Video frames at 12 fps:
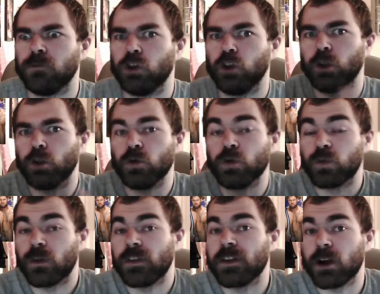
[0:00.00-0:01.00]

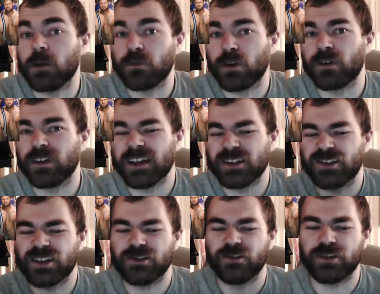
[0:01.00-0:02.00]
lose when they go broken, and
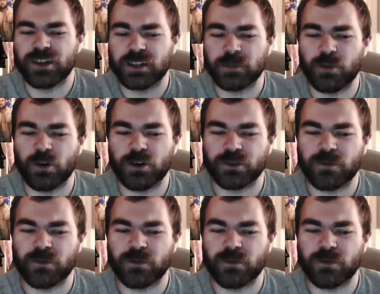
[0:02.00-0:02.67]
Jason Jordan needs the push.